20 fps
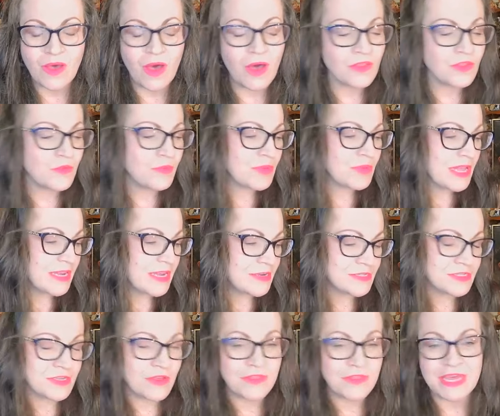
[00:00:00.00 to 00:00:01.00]
the
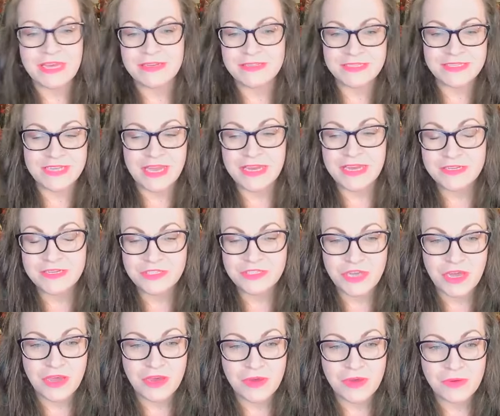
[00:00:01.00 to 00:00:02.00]
players on that
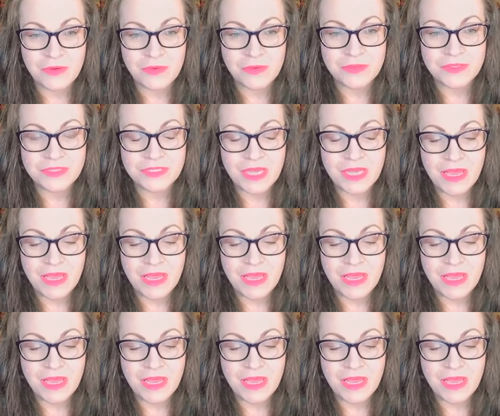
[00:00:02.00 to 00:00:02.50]
stage goes,